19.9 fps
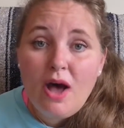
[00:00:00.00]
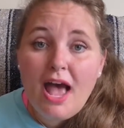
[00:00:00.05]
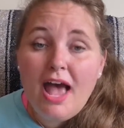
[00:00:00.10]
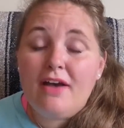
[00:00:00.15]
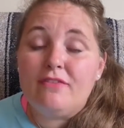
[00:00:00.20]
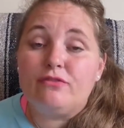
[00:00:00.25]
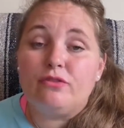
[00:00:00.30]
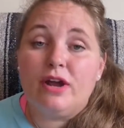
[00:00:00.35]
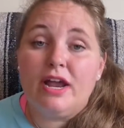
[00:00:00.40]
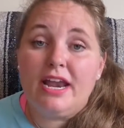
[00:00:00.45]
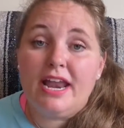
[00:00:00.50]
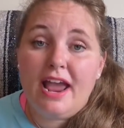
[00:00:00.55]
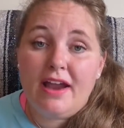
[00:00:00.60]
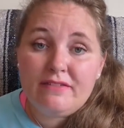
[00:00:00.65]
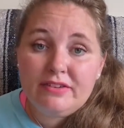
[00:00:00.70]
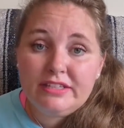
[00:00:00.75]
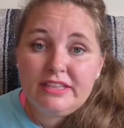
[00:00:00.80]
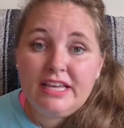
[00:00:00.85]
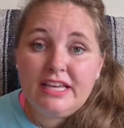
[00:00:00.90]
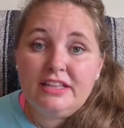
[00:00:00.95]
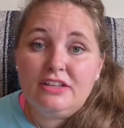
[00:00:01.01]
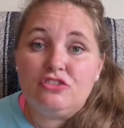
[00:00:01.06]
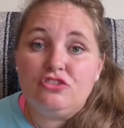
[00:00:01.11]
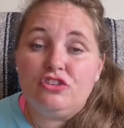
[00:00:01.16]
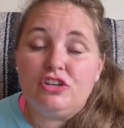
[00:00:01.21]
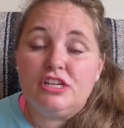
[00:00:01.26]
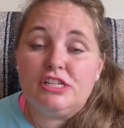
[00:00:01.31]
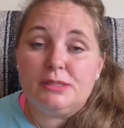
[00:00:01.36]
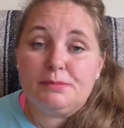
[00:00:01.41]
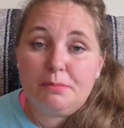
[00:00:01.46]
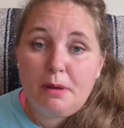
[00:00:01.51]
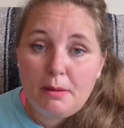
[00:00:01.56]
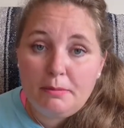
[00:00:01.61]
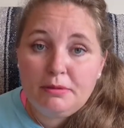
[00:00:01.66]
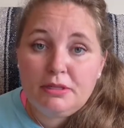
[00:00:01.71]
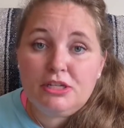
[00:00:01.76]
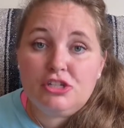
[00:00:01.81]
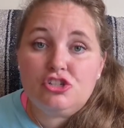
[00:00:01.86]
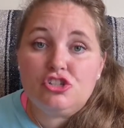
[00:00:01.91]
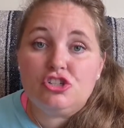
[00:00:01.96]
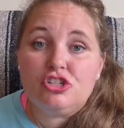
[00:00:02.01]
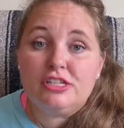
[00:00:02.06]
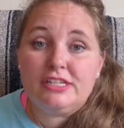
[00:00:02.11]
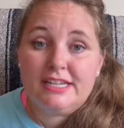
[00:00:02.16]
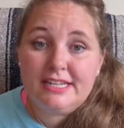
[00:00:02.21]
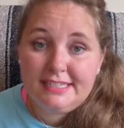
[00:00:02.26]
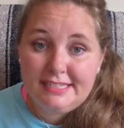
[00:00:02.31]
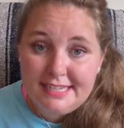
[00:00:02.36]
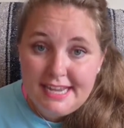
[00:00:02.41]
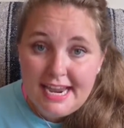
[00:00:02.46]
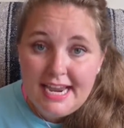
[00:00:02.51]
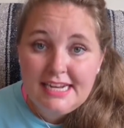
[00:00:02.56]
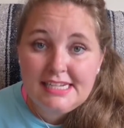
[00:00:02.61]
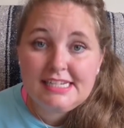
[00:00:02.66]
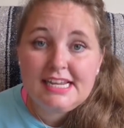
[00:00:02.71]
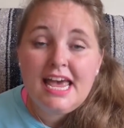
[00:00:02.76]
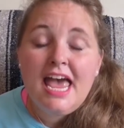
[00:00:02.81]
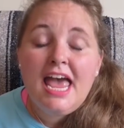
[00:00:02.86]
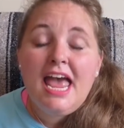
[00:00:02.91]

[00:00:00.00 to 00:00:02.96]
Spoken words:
I have read everything that she has published to date,